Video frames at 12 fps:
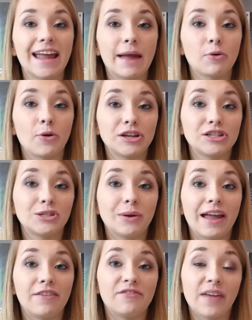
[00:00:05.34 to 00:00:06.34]
today I'm going to do
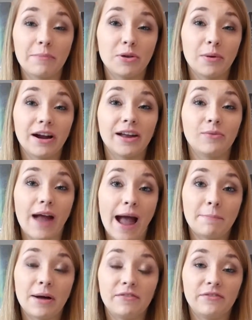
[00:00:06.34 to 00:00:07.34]
a February
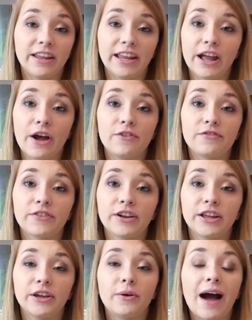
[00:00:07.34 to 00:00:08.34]
wrap-up video for
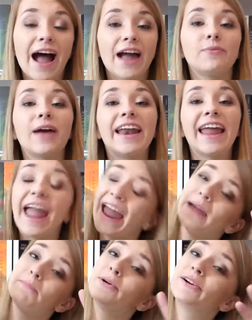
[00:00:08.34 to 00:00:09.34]
you. I read
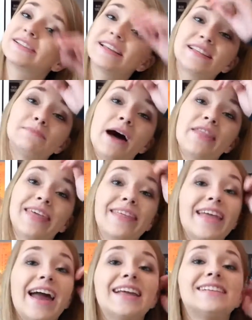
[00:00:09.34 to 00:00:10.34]
8 books this month,
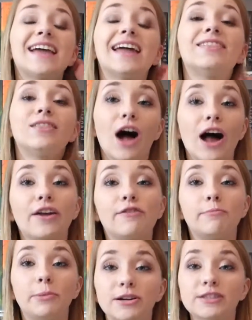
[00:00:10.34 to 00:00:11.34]
and that is a lot
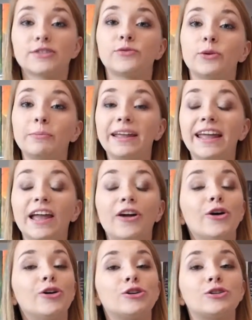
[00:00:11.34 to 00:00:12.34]
of books for me.
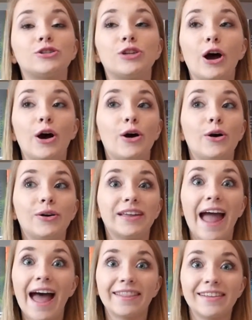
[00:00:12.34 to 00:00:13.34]
So
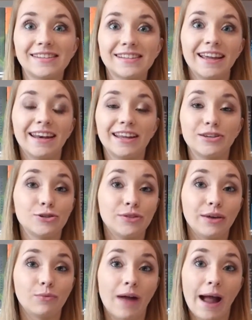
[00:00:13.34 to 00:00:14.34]
yeah, let's get into
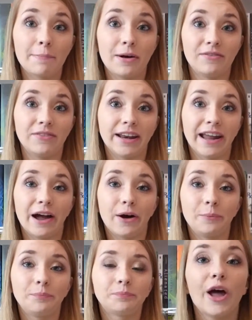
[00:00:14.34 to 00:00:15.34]
the wrap-up
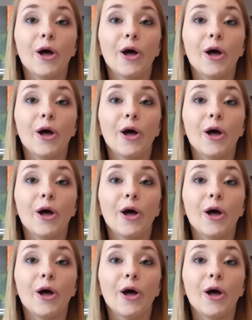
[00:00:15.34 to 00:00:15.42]
video.